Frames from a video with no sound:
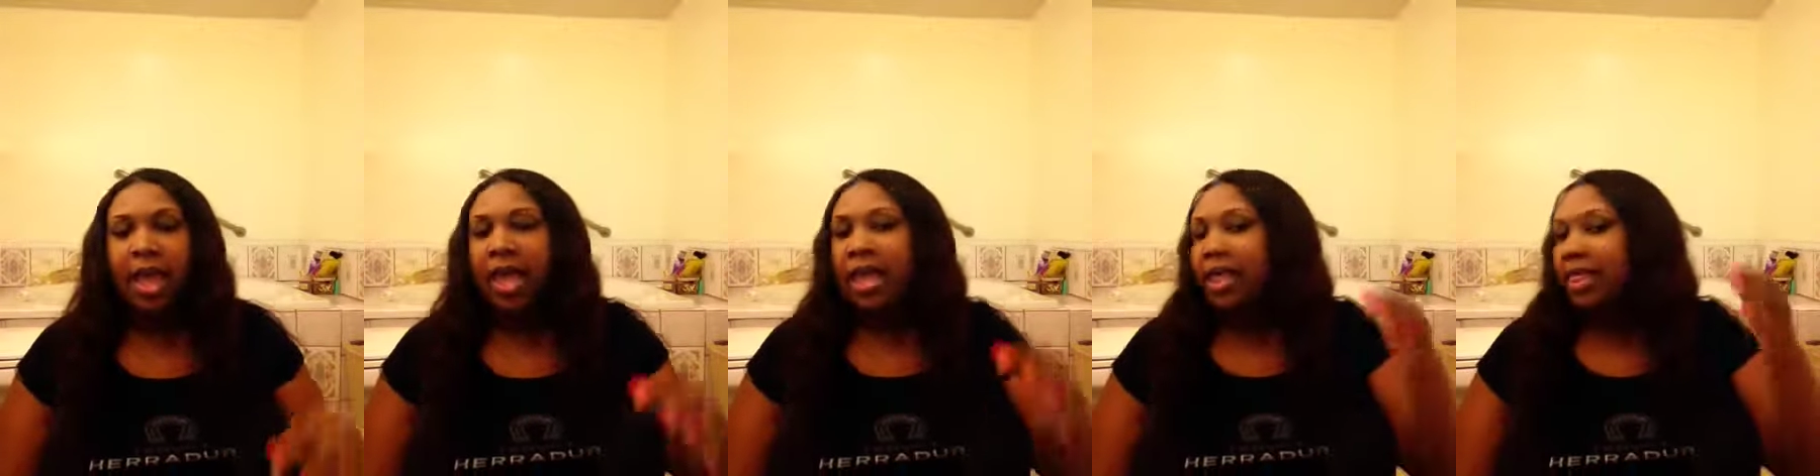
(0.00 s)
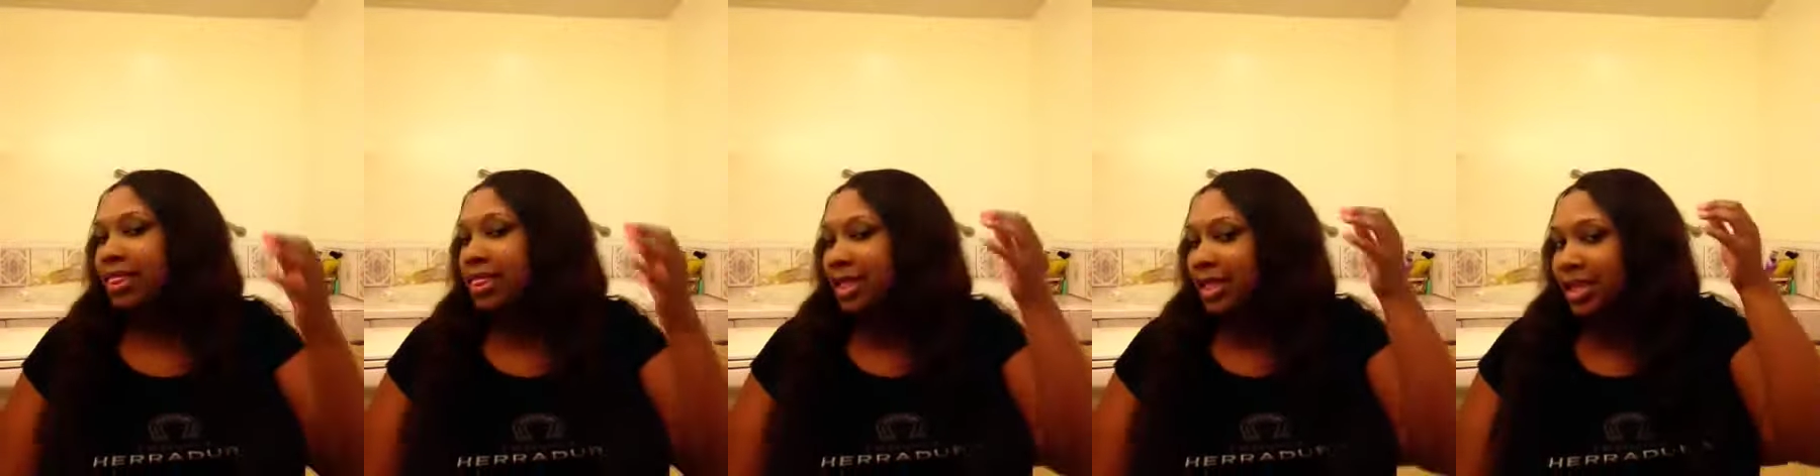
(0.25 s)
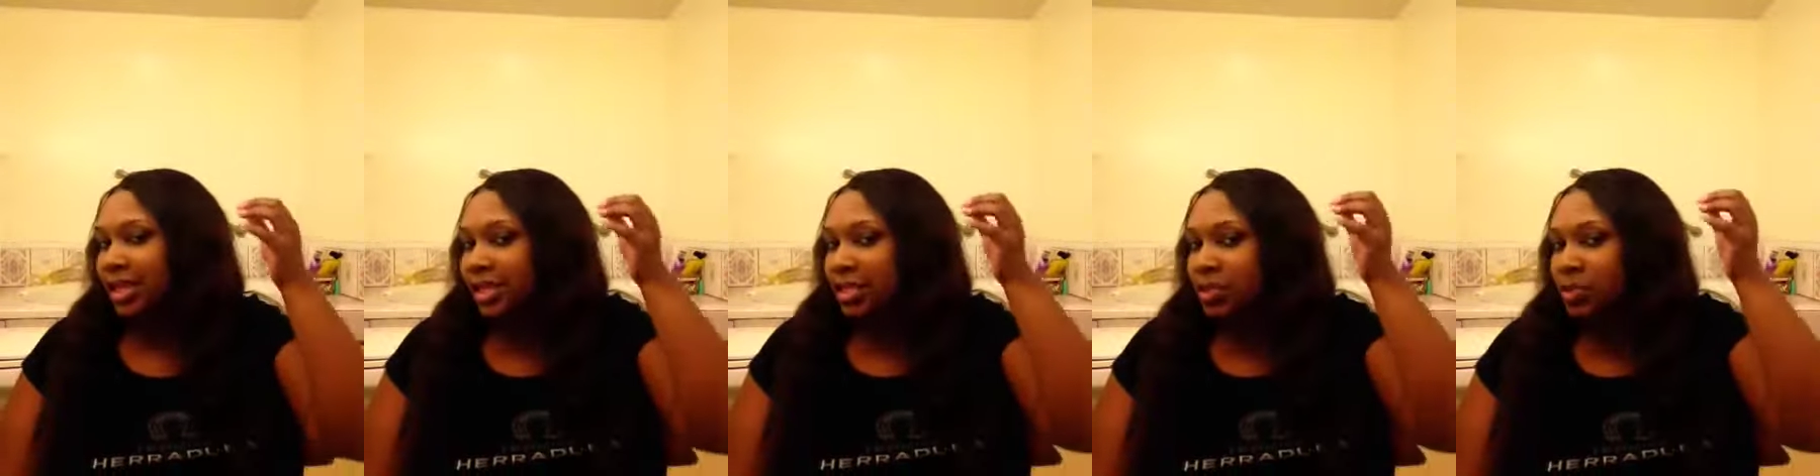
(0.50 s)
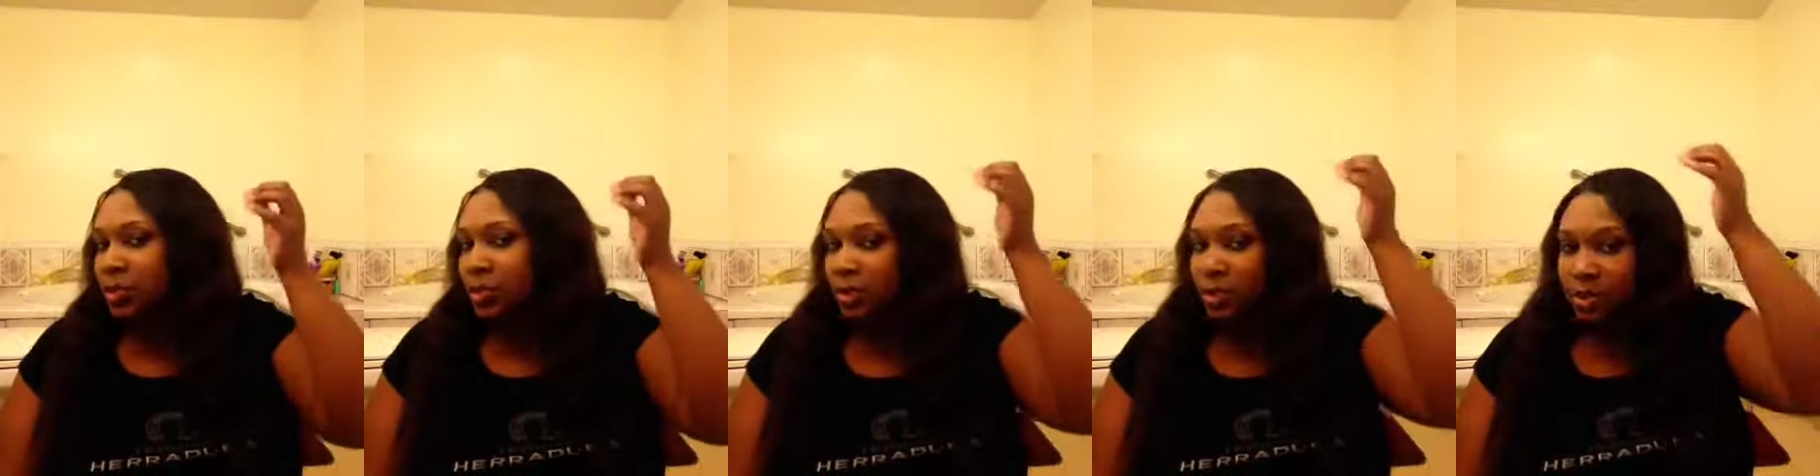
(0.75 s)
And then
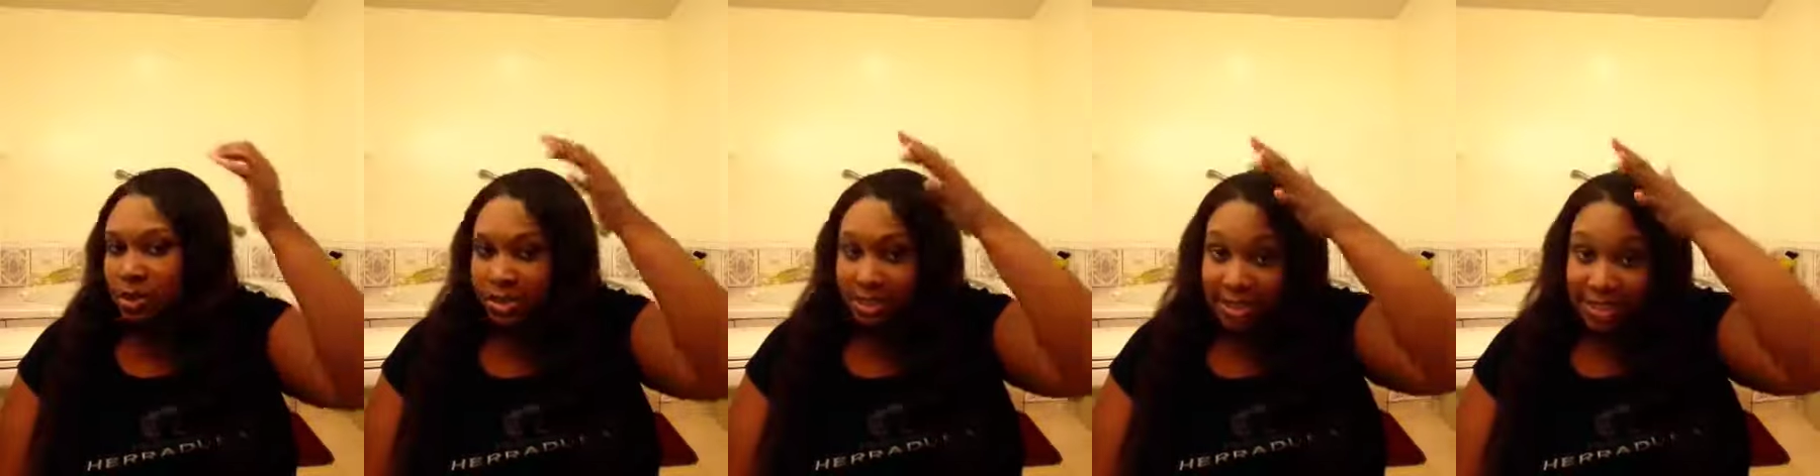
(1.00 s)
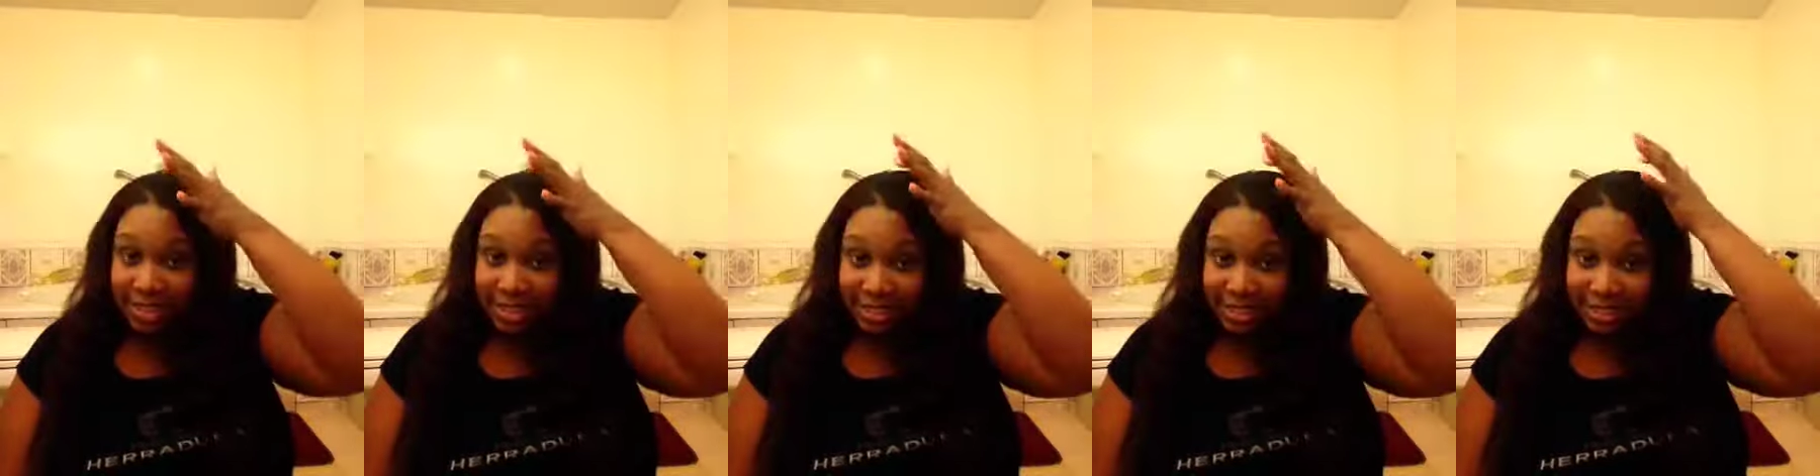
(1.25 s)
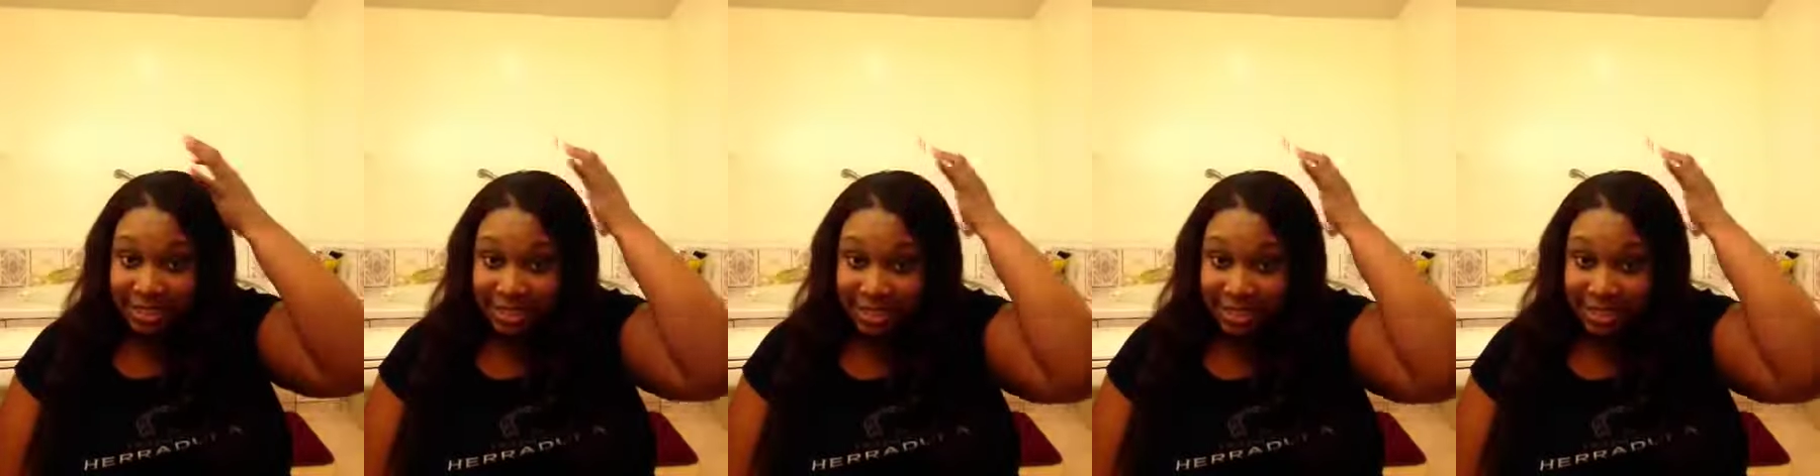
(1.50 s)
towards the